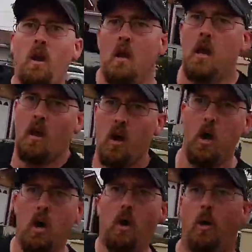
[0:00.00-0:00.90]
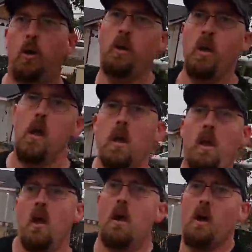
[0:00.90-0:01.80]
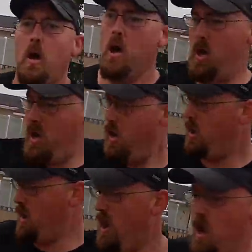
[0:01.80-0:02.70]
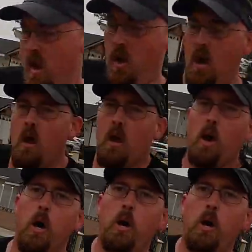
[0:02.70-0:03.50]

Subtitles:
Any second now I'm going to check my watch in panic. Yep, there it is.